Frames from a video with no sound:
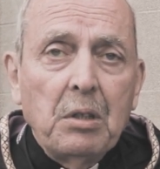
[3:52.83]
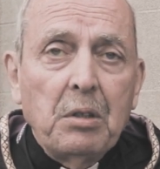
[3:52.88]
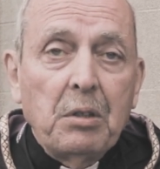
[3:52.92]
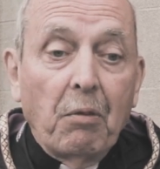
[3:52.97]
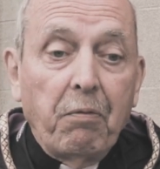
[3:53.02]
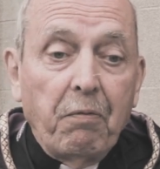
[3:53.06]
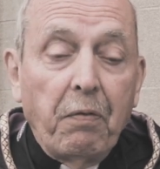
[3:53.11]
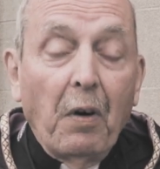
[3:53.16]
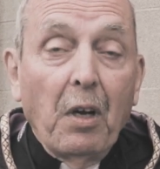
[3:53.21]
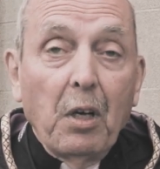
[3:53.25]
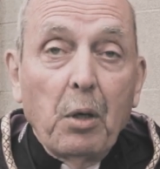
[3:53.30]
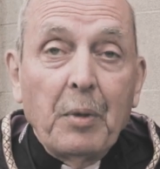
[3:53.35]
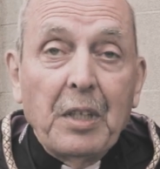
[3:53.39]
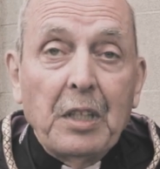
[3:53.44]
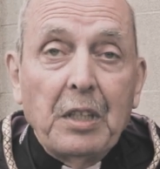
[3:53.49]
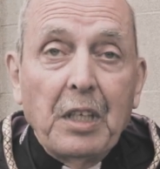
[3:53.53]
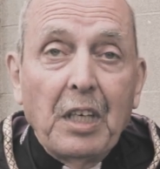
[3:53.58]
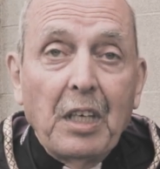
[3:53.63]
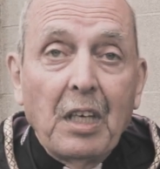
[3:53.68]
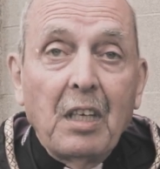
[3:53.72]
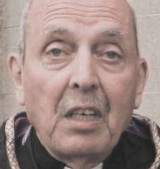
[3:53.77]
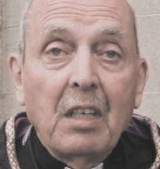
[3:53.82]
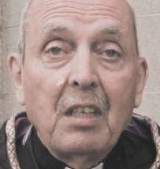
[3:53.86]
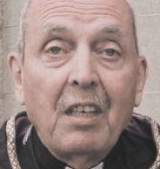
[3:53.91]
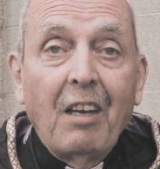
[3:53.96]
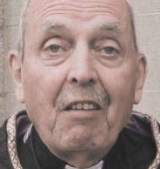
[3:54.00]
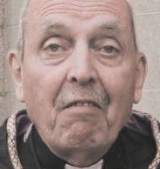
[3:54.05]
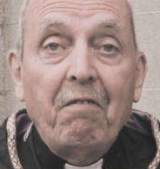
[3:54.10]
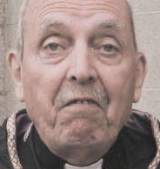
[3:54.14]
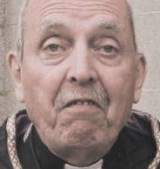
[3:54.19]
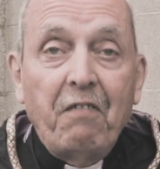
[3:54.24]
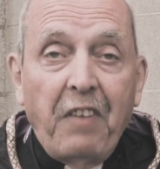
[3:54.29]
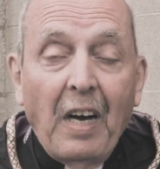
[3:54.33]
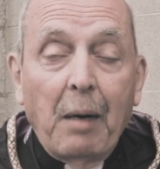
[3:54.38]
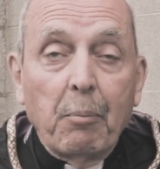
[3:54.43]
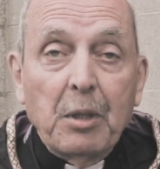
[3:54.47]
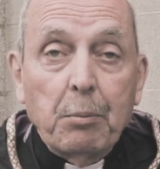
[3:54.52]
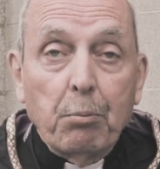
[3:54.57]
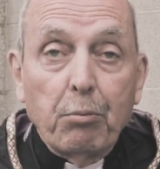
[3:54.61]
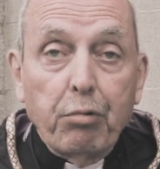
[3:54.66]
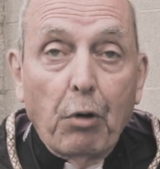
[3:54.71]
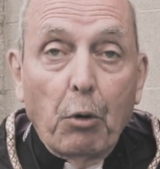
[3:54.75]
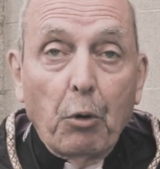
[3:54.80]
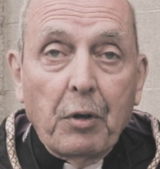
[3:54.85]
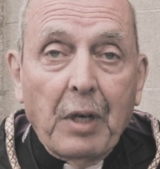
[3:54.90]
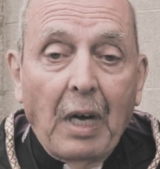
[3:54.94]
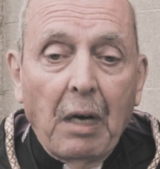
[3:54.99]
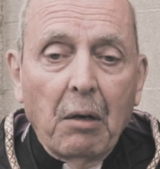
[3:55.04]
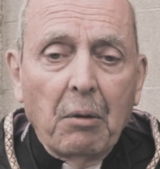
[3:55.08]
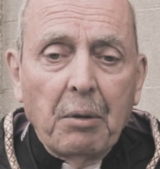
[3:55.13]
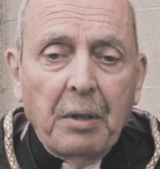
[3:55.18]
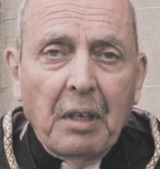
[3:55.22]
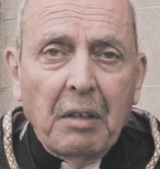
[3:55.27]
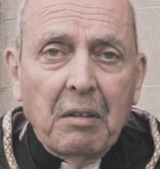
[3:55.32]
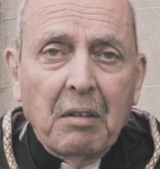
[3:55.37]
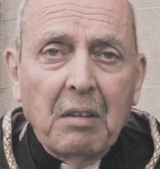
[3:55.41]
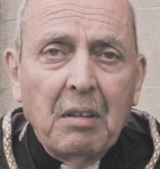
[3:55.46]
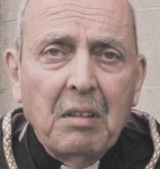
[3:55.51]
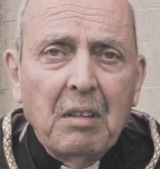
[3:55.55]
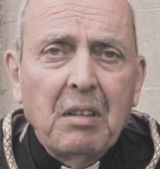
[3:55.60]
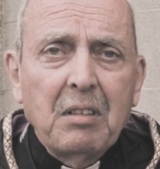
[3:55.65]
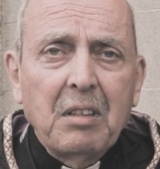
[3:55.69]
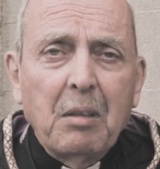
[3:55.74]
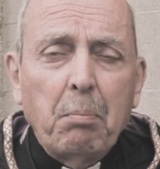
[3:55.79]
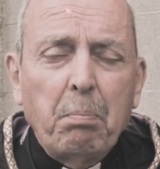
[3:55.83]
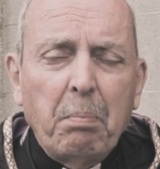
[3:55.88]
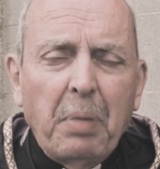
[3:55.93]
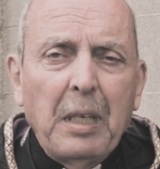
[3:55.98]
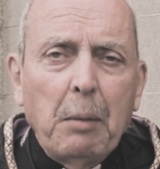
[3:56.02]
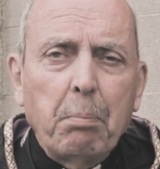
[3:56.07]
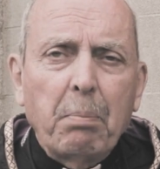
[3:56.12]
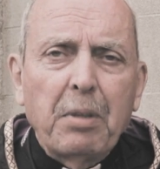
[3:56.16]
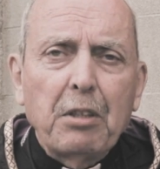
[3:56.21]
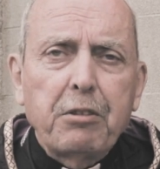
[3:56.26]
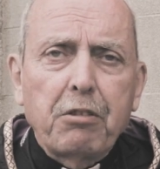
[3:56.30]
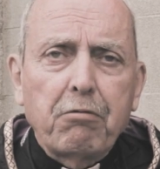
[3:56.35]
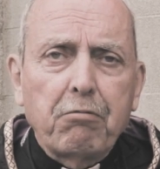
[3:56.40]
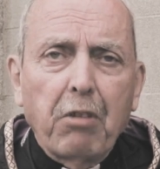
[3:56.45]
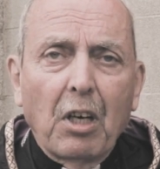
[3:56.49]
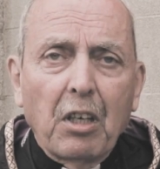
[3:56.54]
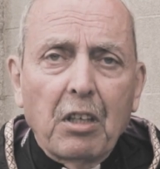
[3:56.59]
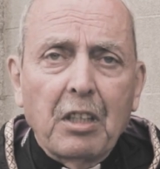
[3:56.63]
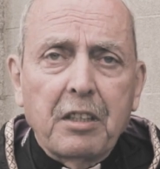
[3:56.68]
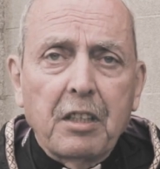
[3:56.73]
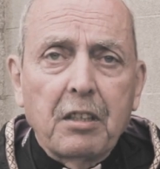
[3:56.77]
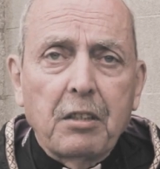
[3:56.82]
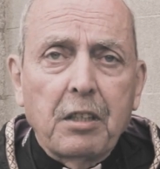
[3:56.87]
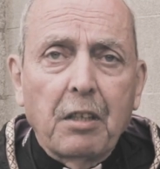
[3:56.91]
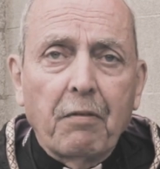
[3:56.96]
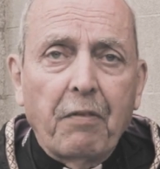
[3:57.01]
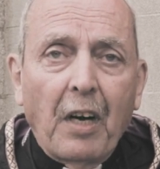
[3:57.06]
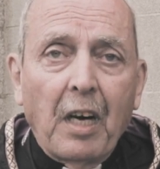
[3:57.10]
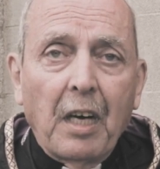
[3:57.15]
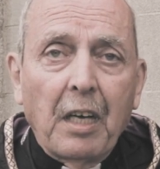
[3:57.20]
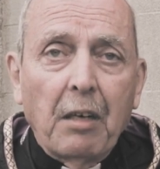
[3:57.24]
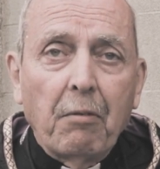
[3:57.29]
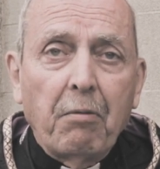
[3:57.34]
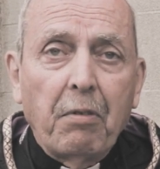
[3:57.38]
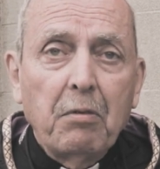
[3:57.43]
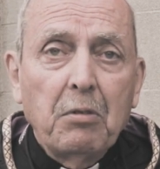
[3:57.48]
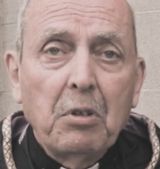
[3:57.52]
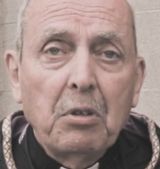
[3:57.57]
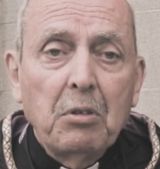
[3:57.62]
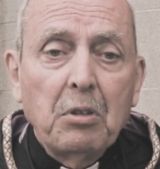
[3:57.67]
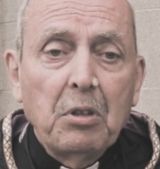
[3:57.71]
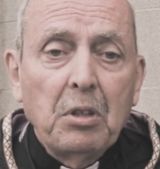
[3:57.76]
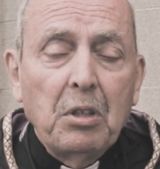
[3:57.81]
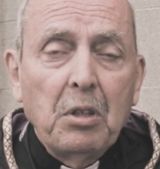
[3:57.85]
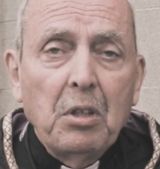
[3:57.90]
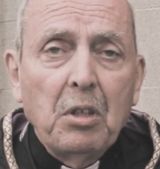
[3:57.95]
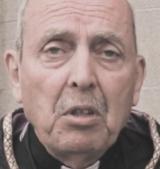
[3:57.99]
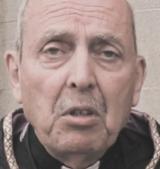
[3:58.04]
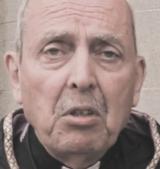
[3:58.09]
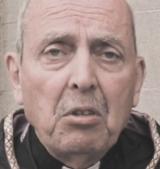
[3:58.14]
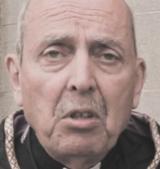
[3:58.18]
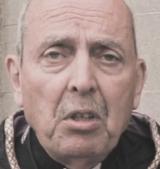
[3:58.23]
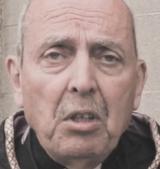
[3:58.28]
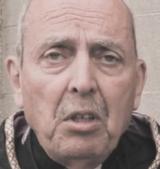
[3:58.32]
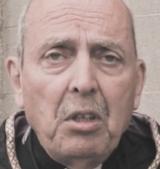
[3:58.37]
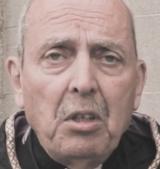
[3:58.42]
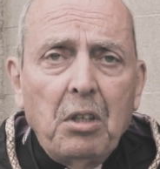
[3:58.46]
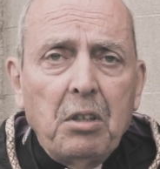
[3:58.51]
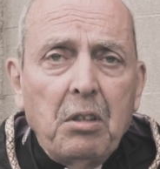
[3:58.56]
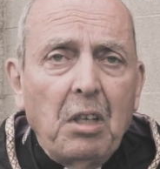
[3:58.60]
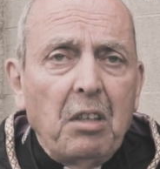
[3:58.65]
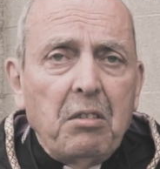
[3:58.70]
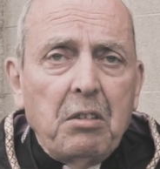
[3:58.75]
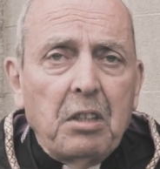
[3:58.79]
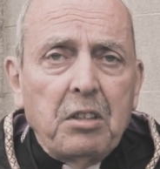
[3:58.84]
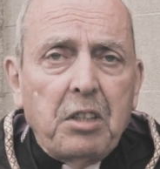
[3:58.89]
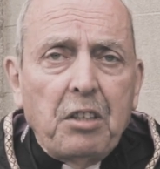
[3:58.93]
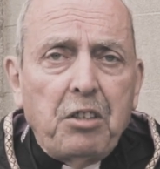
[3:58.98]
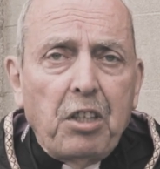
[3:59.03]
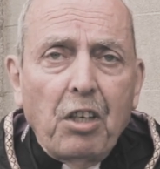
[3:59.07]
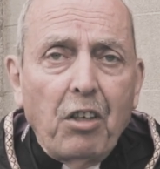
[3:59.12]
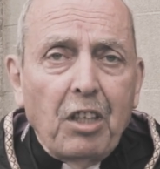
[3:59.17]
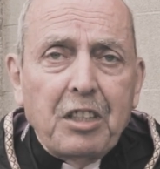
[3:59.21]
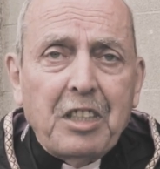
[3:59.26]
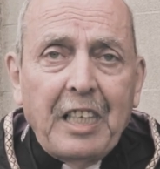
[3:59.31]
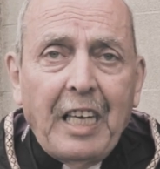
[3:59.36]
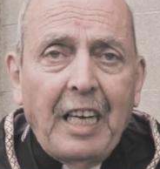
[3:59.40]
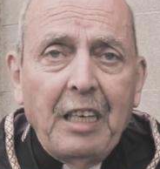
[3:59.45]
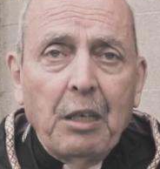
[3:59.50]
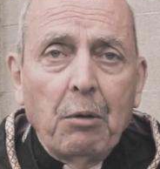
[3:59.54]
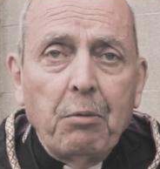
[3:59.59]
The following year, famine broke out and the people struggled to survive. The church lay